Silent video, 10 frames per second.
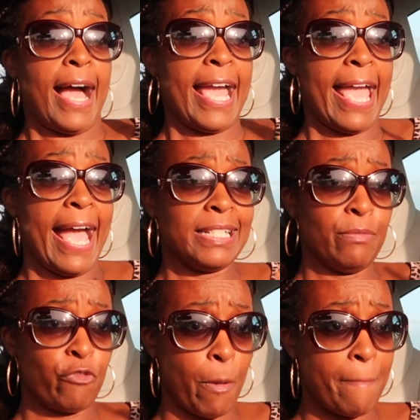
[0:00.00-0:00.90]
I had
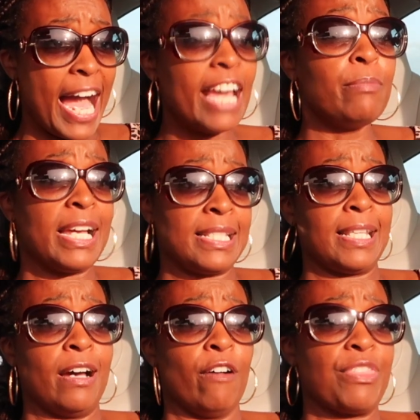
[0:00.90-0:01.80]
to remind
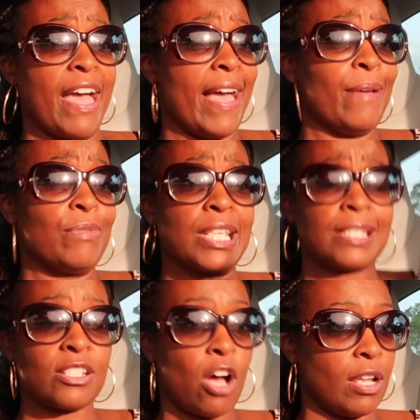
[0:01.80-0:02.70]
myself that
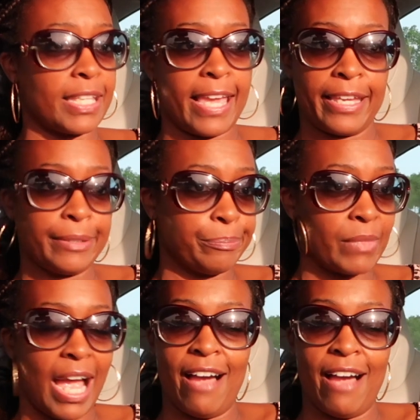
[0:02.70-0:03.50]
this is all a game.